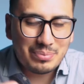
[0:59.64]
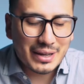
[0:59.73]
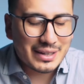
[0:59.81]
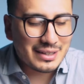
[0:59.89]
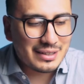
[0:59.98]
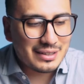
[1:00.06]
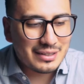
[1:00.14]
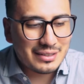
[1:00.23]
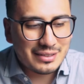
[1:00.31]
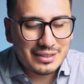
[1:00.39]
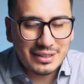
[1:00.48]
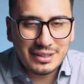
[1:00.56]
Back
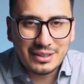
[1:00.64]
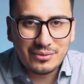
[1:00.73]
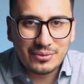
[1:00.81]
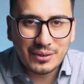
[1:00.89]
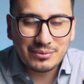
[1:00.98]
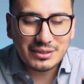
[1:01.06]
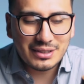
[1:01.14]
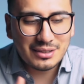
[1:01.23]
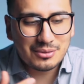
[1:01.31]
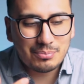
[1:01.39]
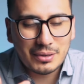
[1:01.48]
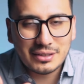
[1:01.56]
in the
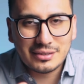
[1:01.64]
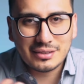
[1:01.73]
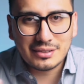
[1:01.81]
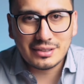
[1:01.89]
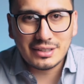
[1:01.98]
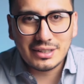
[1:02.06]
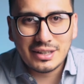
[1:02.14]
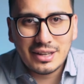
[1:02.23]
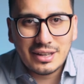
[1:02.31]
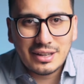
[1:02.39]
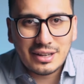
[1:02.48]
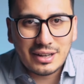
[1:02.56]
50s, basically,
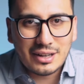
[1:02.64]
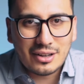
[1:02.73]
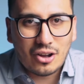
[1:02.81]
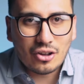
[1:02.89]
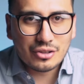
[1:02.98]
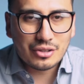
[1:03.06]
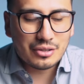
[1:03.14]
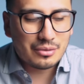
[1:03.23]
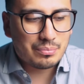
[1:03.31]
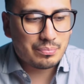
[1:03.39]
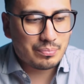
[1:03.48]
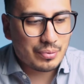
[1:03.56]
all
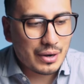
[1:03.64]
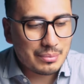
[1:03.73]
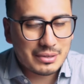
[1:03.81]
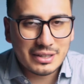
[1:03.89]
the prep